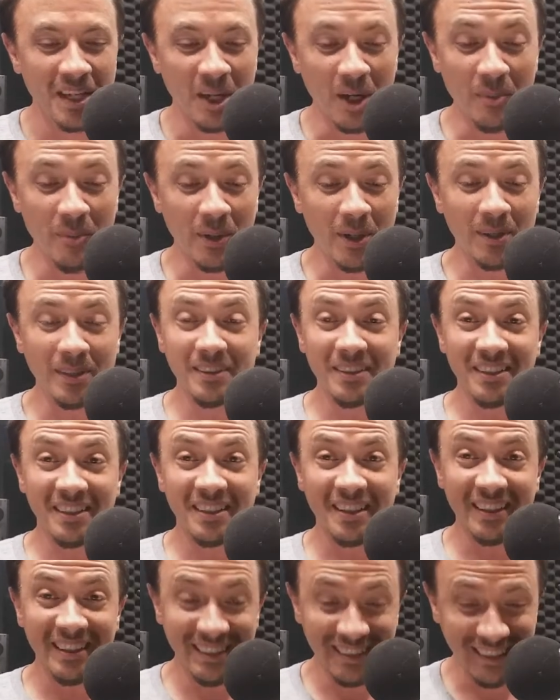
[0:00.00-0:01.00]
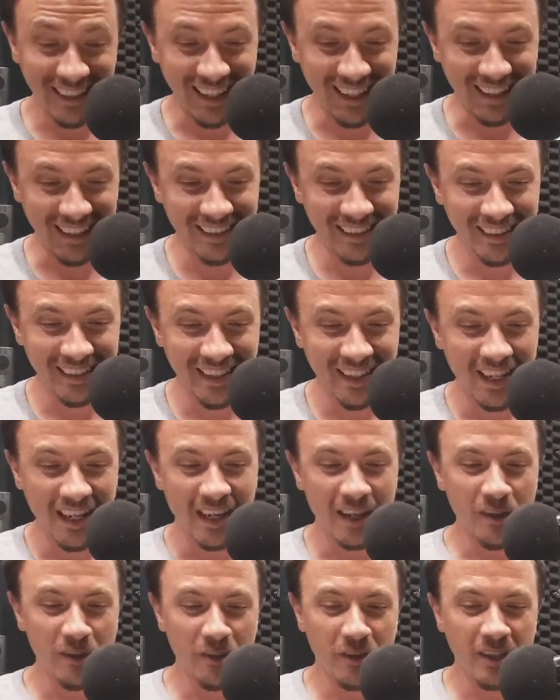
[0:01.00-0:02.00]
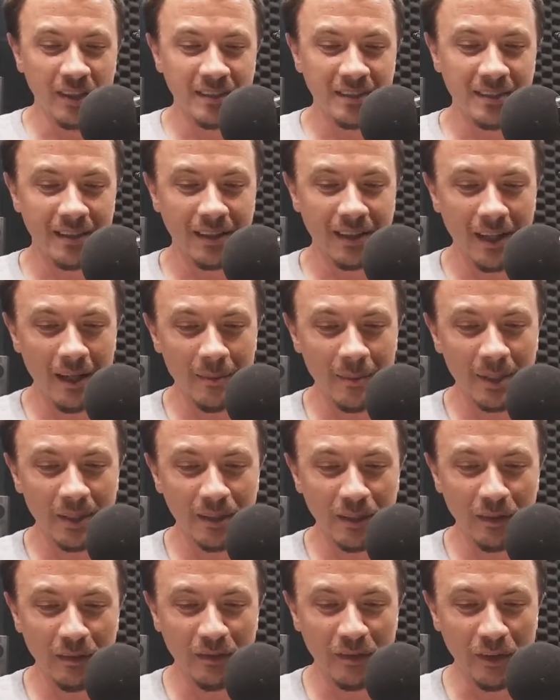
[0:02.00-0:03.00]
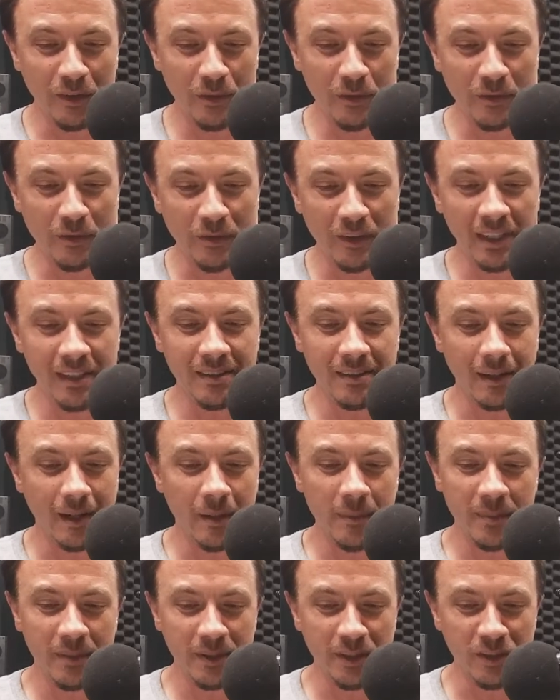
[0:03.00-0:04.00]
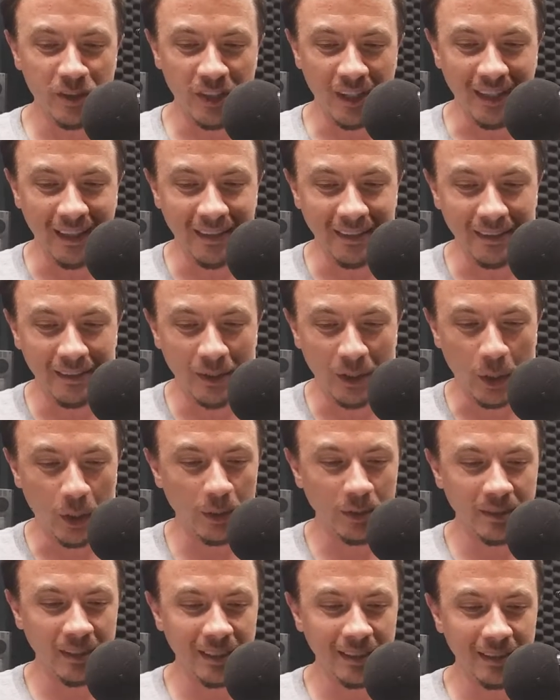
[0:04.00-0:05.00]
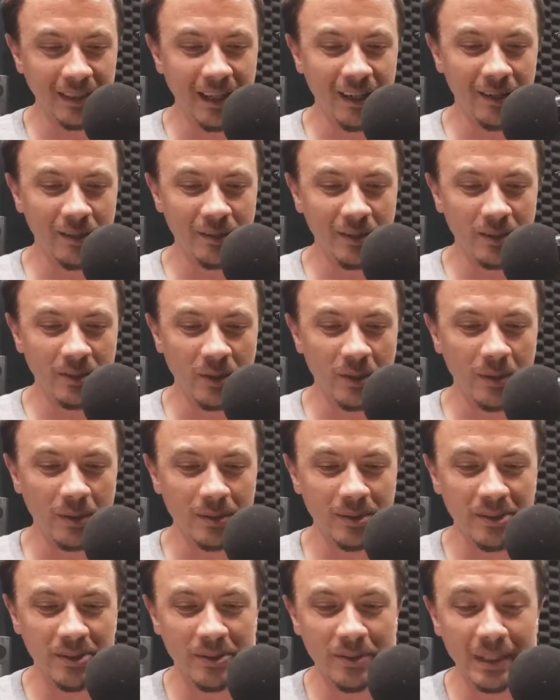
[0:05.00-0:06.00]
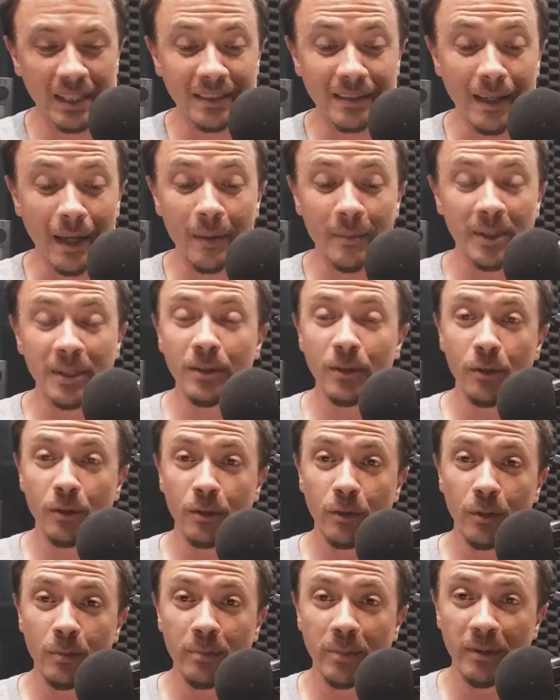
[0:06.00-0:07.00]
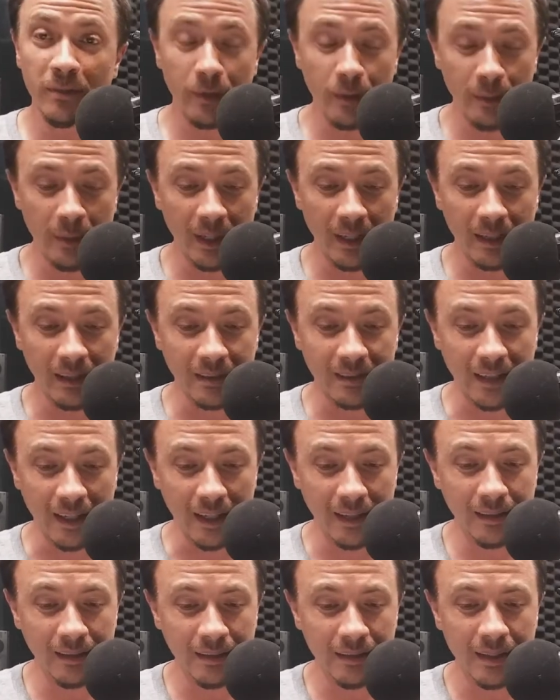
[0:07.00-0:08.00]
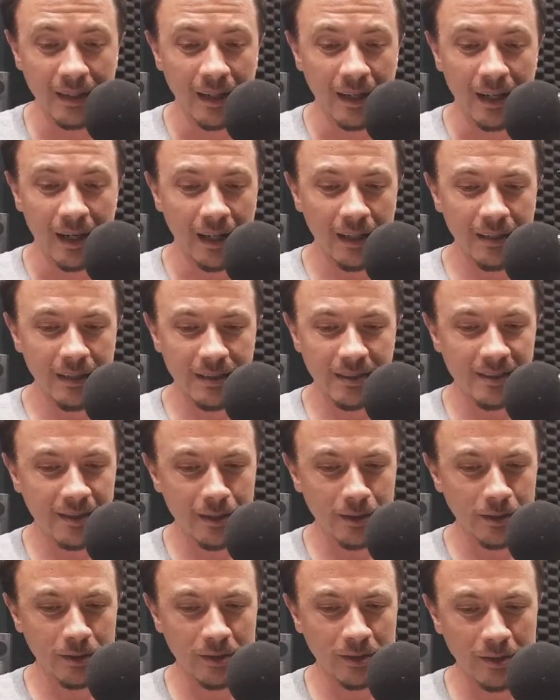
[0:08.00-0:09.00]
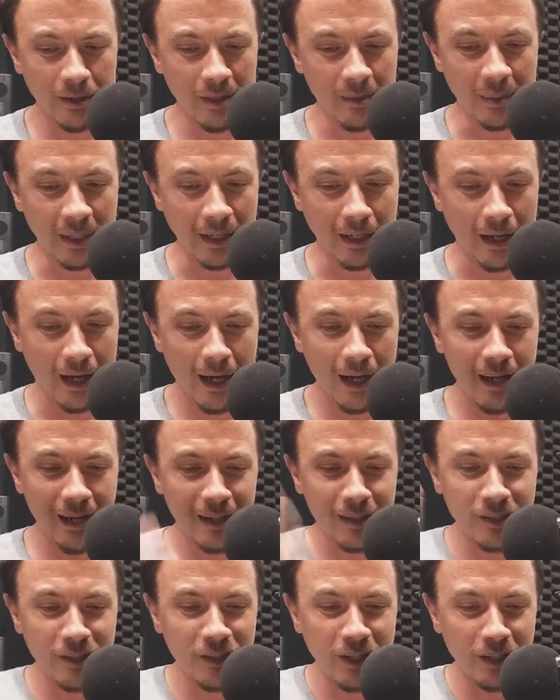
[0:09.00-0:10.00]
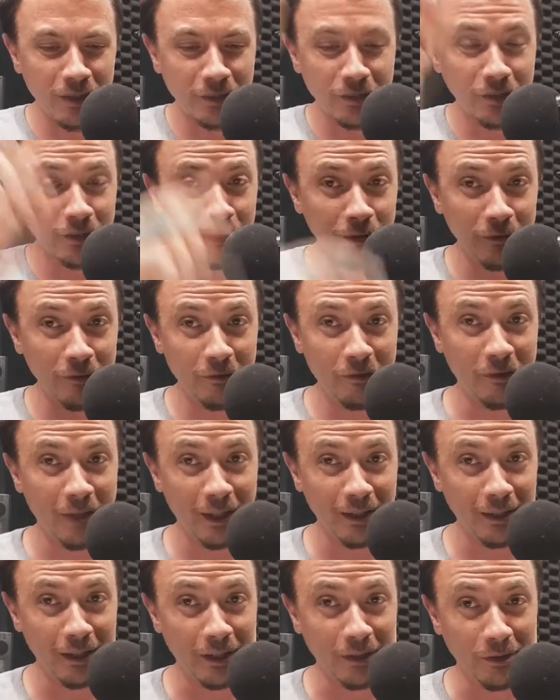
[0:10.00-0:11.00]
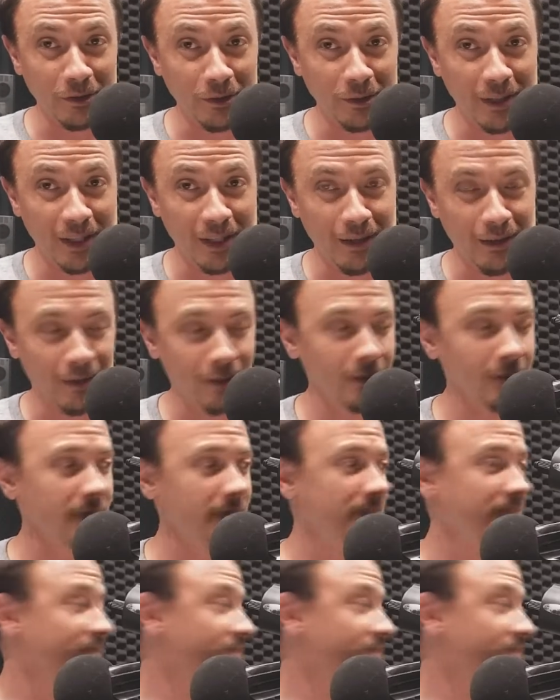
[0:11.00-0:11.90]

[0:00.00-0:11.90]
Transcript: upon the king's head, and thence clambered a few feet up the chain, holding down the torch to examine the group of orangutans, and still screaming, "I shall soon find out who they are."